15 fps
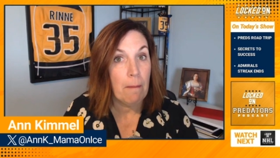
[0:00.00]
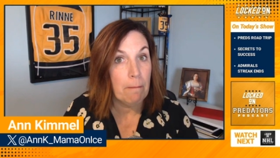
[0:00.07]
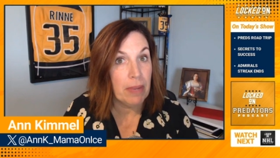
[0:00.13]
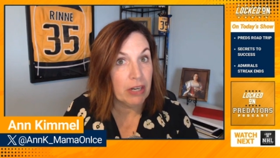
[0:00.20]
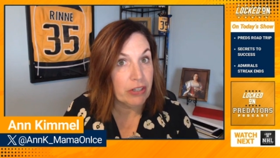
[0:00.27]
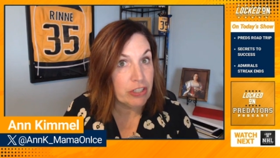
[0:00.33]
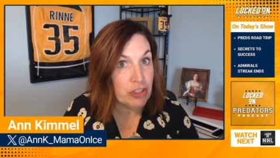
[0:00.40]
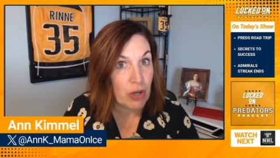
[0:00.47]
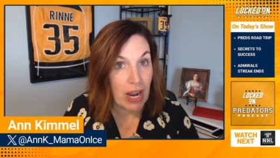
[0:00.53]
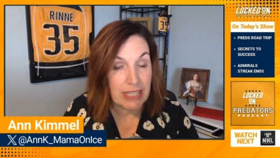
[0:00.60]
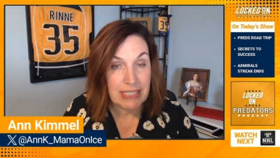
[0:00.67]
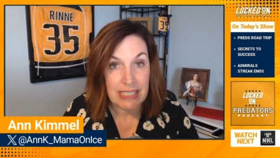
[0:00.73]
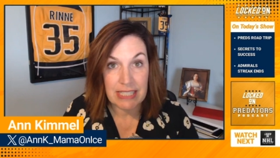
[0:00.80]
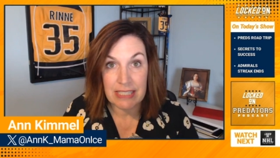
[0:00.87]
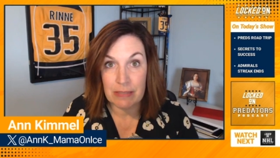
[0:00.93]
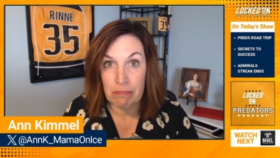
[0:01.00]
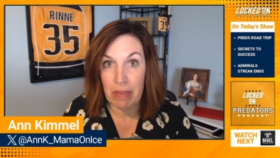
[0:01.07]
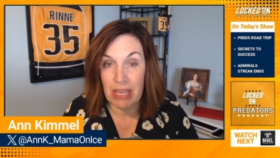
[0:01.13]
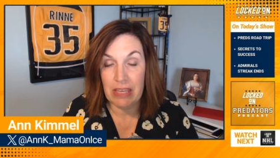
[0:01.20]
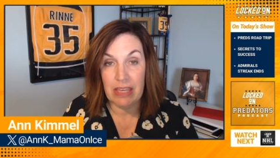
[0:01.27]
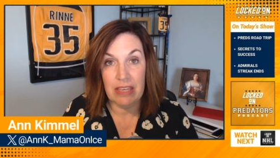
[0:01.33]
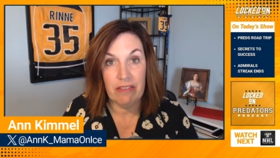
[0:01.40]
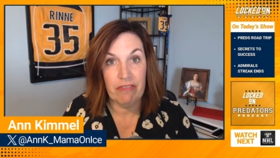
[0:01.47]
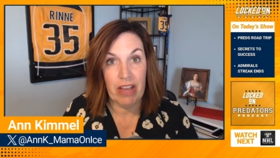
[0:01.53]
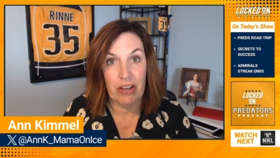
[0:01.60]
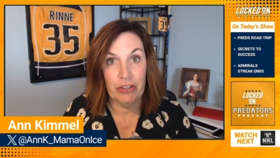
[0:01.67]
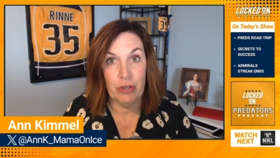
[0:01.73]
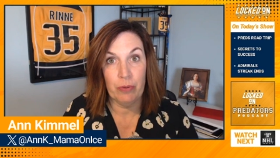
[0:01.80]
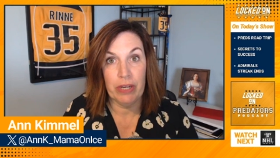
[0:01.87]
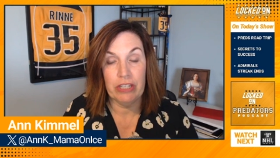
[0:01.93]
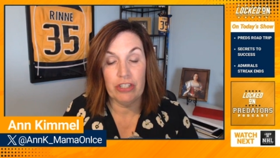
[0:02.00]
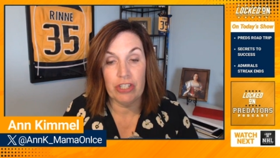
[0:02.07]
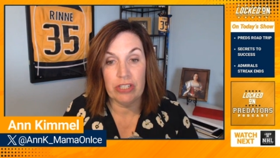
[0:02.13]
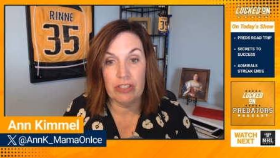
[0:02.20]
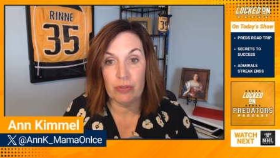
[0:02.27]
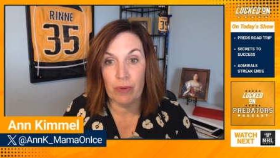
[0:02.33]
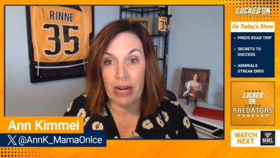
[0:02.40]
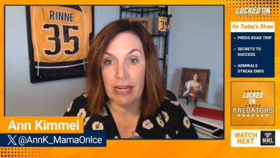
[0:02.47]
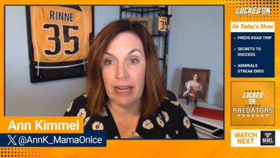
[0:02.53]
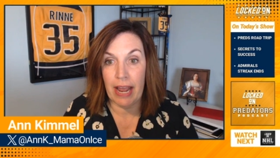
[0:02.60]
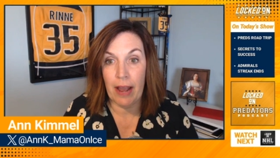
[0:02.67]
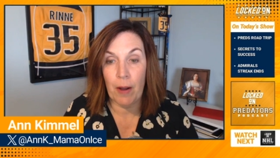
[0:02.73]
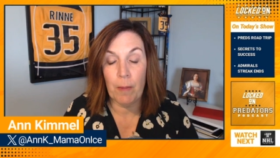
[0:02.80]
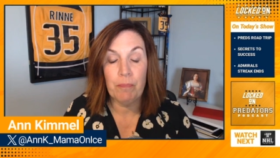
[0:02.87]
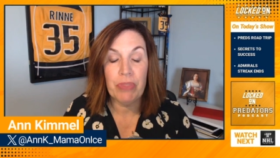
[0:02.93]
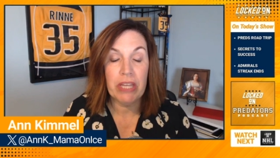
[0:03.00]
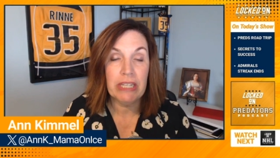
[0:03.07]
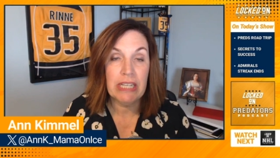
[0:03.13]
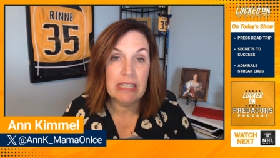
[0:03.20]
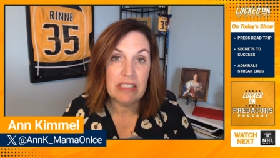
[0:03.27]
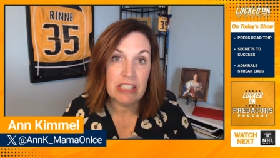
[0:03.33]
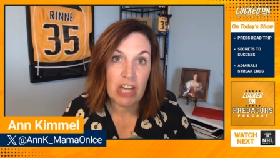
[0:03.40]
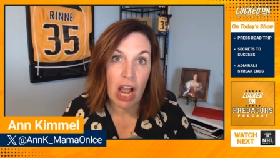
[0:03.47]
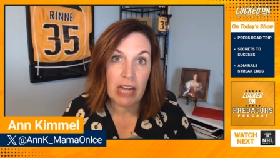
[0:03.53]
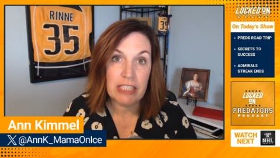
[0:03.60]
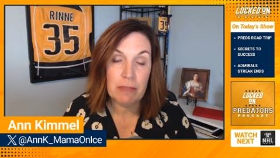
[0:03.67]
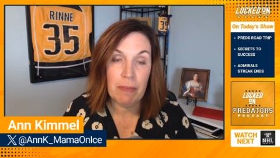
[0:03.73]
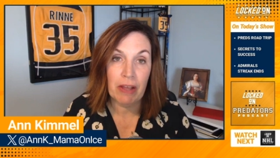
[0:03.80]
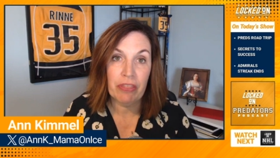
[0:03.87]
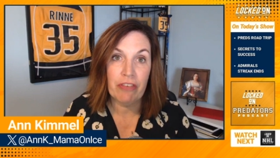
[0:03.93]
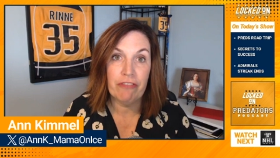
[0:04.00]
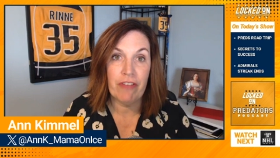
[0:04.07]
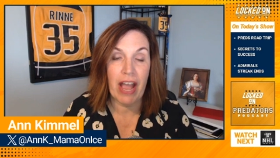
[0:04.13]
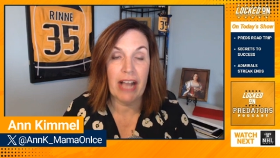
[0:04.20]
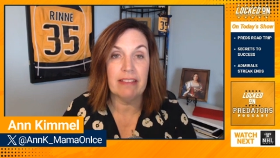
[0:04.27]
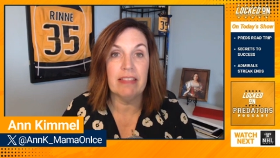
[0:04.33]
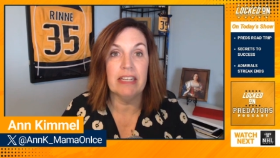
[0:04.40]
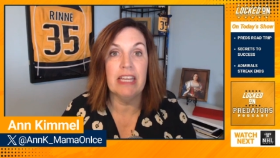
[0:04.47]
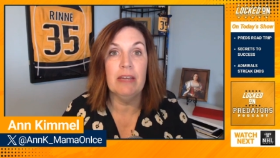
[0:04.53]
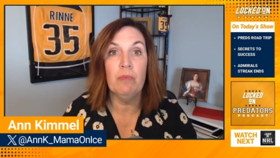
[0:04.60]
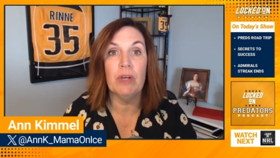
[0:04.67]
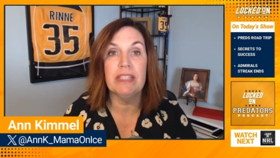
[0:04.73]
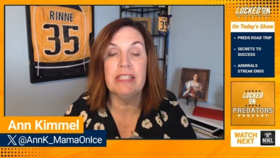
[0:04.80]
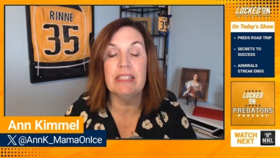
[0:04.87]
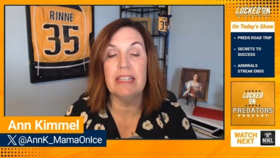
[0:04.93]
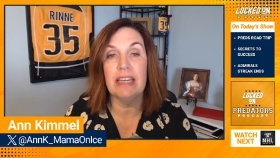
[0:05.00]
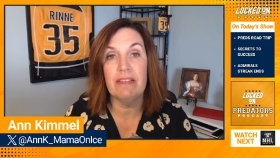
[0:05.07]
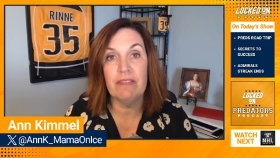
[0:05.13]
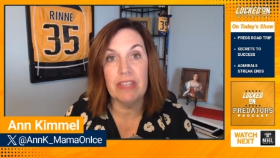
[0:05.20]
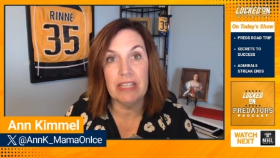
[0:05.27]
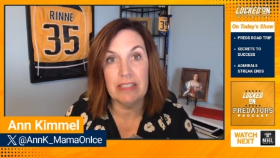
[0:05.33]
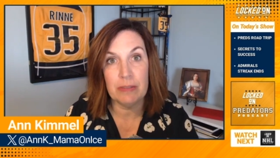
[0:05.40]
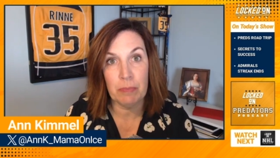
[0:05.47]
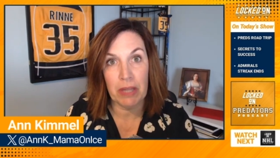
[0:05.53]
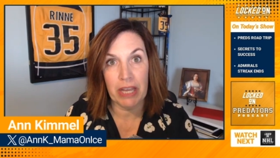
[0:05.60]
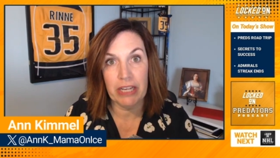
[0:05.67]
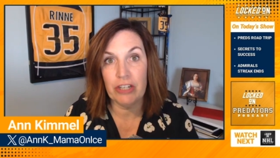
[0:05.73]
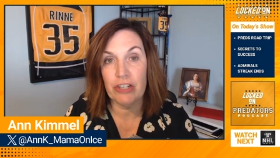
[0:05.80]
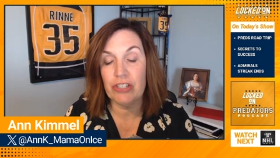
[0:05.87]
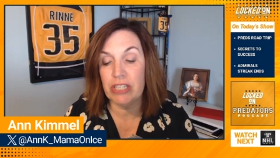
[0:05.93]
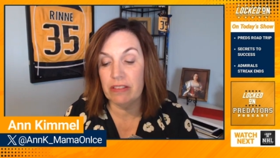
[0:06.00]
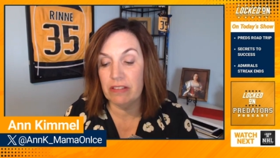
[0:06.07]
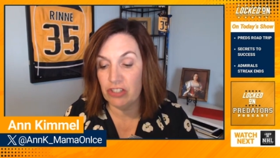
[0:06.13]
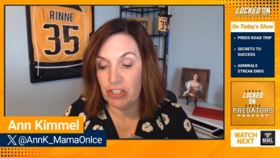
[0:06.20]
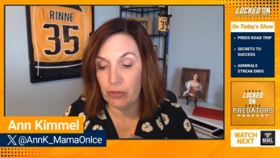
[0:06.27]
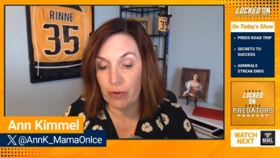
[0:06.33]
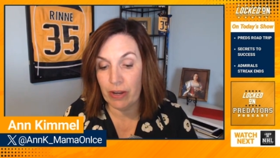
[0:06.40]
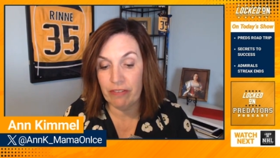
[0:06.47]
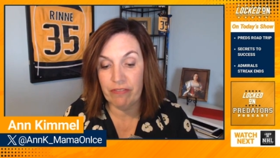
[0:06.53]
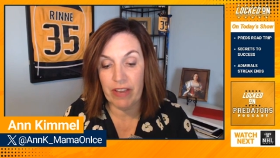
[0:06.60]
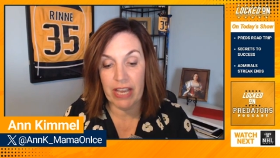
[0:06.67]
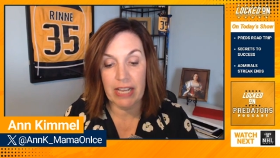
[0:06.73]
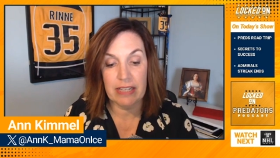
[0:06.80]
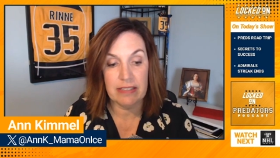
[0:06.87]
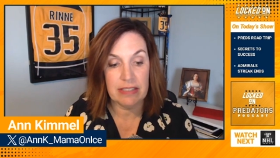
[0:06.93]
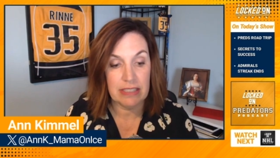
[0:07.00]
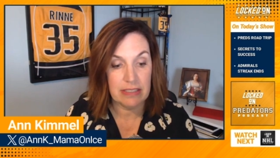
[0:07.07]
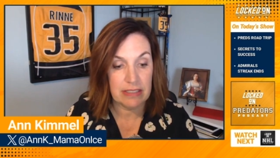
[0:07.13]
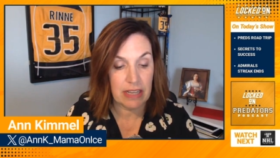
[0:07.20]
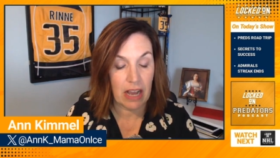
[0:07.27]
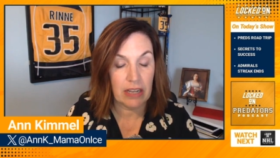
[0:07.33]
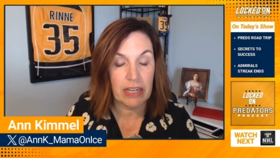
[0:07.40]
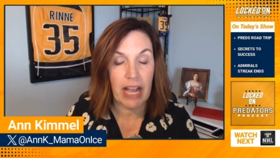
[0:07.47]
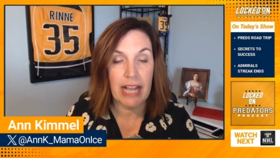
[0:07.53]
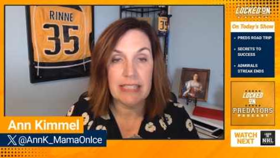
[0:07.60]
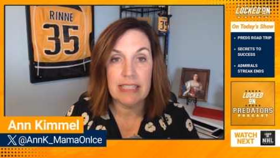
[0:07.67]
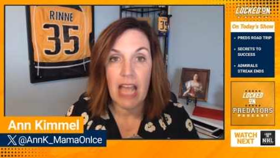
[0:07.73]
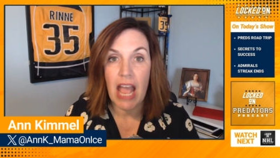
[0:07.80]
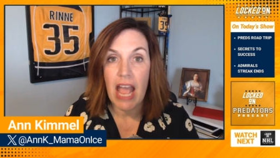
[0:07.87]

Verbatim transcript: Barry Trotz is making evaluations right now, and he's talked about the fact that he wants to give these players and these UFAs, these young guys,